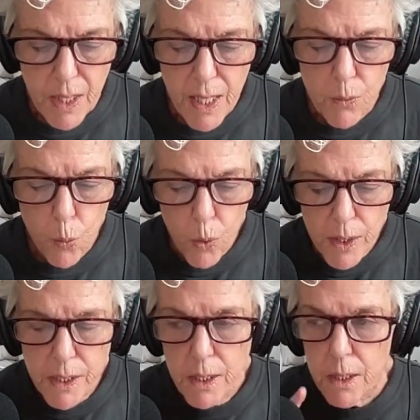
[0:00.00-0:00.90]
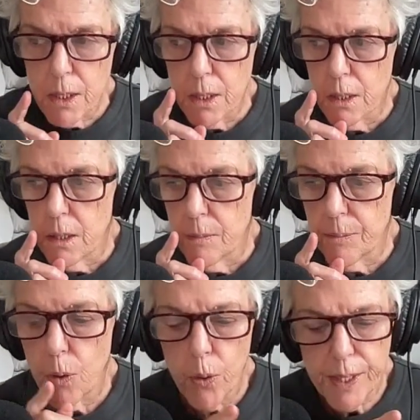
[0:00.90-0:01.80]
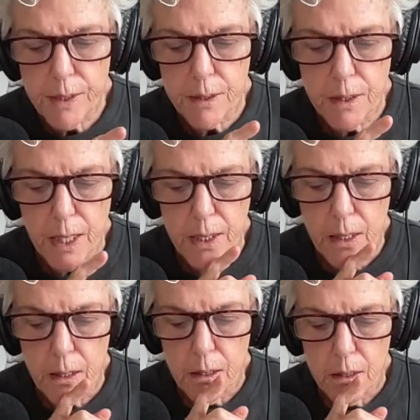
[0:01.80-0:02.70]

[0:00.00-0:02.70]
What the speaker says: And one point that